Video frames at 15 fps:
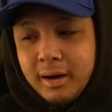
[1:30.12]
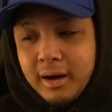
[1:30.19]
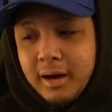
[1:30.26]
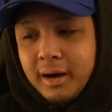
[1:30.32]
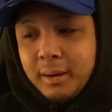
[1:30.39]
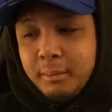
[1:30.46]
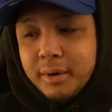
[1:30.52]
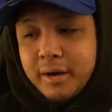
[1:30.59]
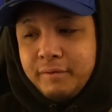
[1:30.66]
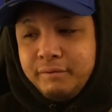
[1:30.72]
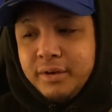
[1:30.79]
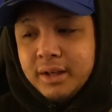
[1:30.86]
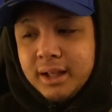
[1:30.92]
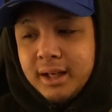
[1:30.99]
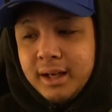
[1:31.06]
But I
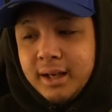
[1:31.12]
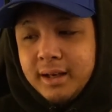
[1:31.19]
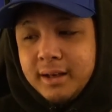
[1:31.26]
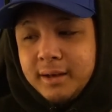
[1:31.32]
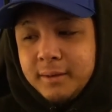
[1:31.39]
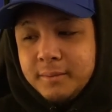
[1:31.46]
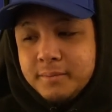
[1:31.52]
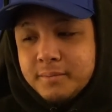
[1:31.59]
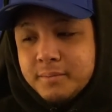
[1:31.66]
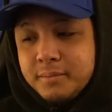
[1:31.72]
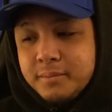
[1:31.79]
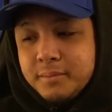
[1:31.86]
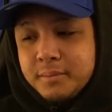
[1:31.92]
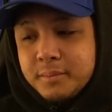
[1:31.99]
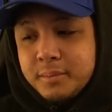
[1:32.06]
feel like
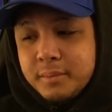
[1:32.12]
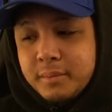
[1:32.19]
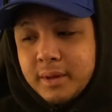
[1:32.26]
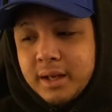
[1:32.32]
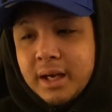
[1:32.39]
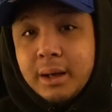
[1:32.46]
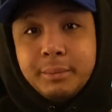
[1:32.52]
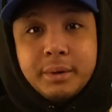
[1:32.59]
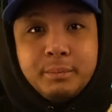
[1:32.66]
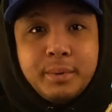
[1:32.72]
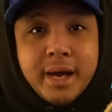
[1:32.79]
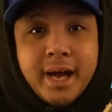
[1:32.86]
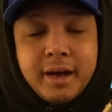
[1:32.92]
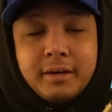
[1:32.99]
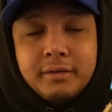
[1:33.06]
coming
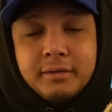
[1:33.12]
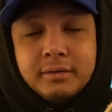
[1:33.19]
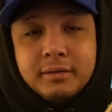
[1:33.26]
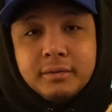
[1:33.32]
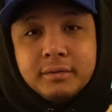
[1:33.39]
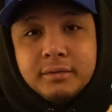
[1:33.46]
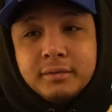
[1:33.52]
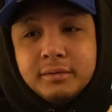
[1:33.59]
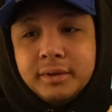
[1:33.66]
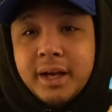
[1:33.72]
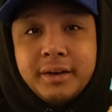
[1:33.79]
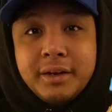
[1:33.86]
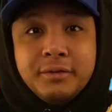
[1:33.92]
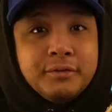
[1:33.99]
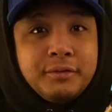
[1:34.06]
back,
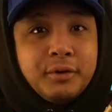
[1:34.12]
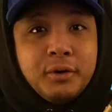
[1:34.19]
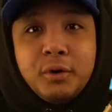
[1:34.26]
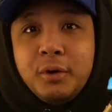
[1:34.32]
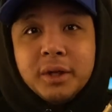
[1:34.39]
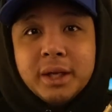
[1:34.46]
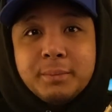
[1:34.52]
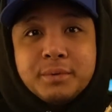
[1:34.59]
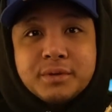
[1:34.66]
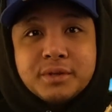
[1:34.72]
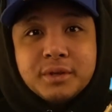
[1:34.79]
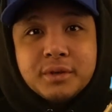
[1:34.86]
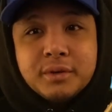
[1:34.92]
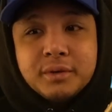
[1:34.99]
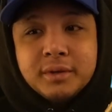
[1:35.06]
not even for a whole
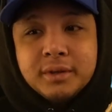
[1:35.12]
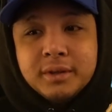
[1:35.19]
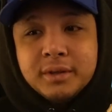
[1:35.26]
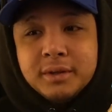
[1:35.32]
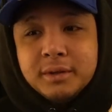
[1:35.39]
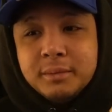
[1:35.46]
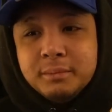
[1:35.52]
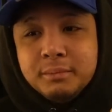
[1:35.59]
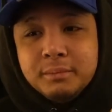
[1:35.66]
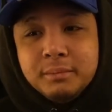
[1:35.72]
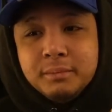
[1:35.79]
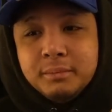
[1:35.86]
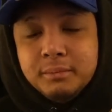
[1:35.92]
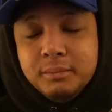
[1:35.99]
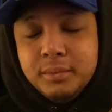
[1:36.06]
episode,
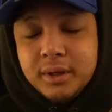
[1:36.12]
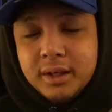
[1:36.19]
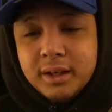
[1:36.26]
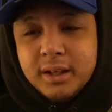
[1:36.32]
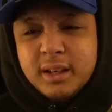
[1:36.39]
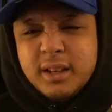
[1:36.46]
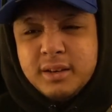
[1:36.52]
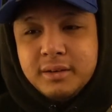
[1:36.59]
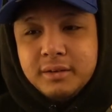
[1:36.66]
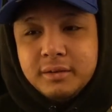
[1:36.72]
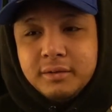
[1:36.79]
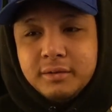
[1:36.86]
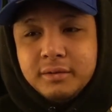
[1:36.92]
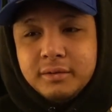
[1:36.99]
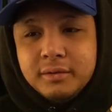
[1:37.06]
but,
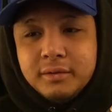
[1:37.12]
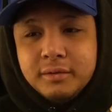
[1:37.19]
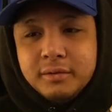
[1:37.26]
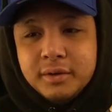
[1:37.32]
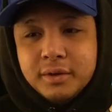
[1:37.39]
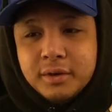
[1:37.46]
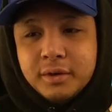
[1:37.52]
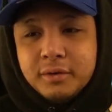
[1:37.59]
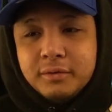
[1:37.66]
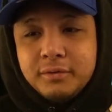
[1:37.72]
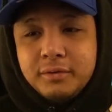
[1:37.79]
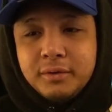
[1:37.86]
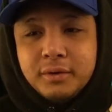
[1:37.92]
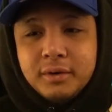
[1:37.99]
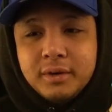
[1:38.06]
you know,
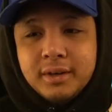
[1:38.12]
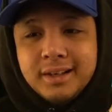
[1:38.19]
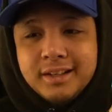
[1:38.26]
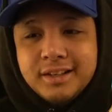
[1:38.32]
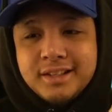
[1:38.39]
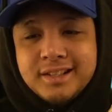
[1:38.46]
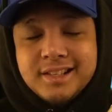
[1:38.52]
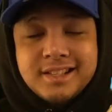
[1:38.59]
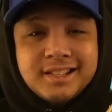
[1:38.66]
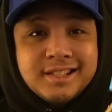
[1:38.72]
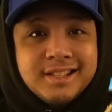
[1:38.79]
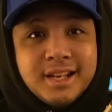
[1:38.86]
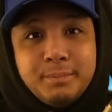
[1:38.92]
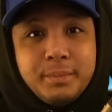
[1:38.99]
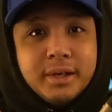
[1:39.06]
for just a
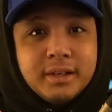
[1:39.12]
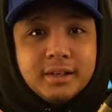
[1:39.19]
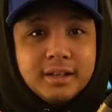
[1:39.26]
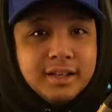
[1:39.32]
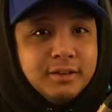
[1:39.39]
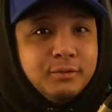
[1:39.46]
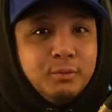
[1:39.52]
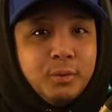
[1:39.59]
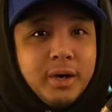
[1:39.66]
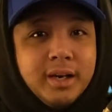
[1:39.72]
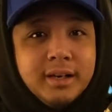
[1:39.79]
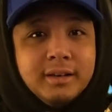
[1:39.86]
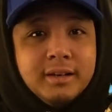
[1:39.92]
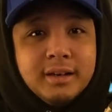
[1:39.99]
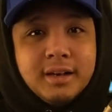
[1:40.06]
snippet of
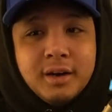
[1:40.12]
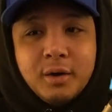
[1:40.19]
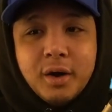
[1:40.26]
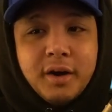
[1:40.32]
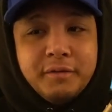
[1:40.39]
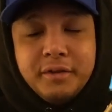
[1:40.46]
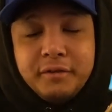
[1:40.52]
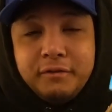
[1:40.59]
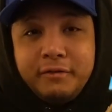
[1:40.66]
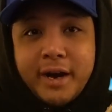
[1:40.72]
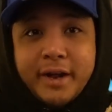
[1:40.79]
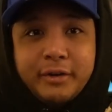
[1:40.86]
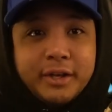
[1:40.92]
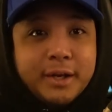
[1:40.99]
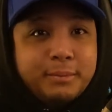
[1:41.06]
one of the
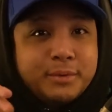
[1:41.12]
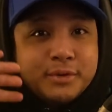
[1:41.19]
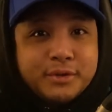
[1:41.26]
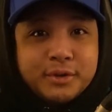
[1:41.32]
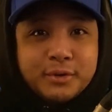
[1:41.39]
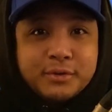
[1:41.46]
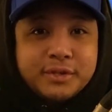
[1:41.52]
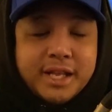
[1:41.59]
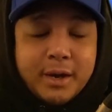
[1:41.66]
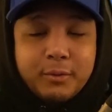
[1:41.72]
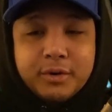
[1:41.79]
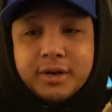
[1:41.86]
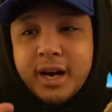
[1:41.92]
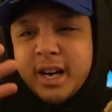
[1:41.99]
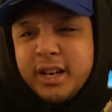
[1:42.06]
final episodes that
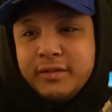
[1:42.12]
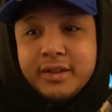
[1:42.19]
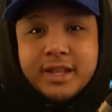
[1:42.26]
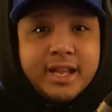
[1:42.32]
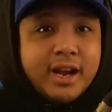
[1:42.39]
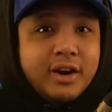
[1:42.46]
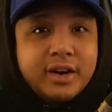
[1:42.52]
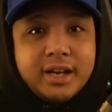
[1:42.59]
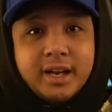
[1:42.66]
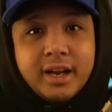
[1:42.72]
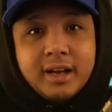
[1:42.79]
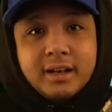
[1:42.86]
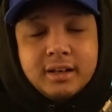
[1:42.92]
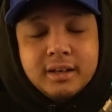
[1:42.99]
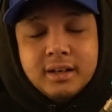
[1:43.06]
we're not even there
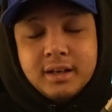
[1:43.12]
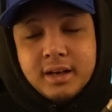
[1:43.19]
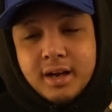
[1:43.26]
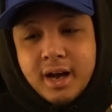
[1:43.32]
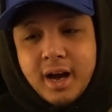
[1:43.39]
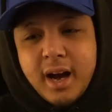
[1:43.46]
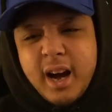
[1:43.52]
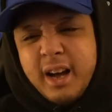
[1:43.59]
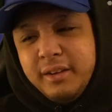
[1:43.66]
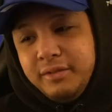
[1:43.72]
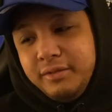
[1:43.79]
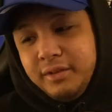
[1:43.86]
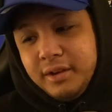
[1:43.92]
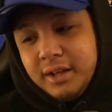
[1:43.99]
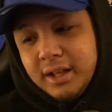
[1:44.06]
yet, I
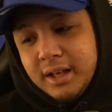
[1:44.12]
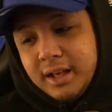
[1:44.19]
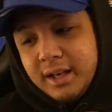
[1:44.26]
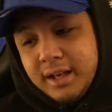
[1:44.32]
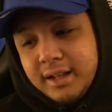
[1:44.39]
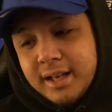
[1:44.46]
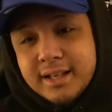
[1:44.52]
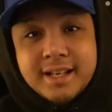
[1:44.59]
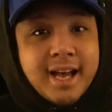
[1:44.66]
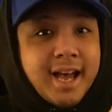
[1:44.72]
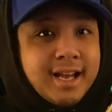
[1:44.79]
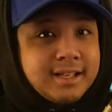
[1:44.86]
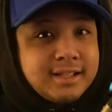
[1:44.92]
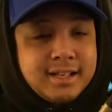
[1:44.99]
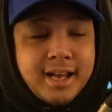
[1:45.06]
feel like that
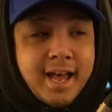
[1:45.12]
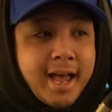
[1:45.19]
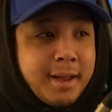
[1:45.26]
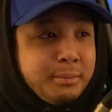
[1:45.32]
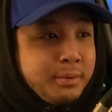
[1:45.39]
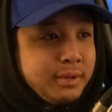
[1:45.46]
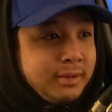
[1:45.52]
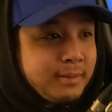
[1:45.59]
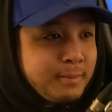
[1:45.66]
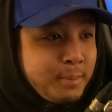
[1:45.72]
has to happen,